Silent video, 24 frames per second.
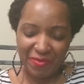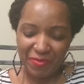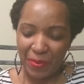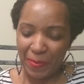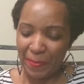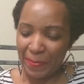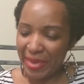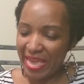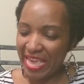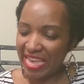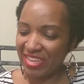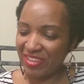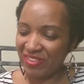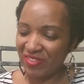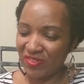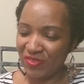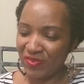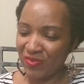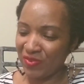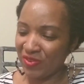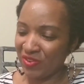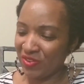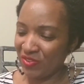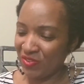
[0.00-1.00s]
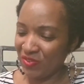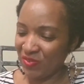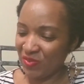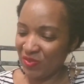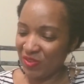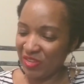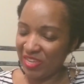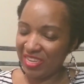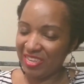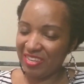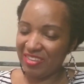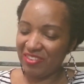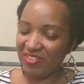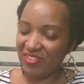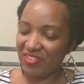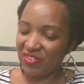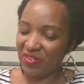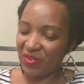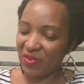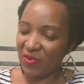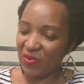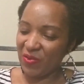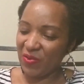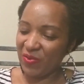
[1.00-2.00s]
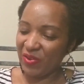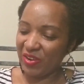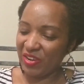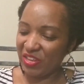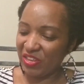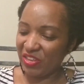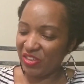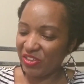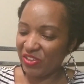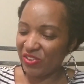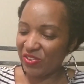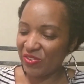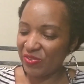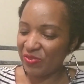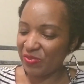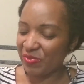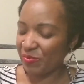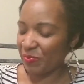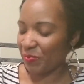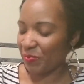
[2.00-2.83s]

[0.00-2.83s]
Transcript: gonna make it do what it do. It is so cute.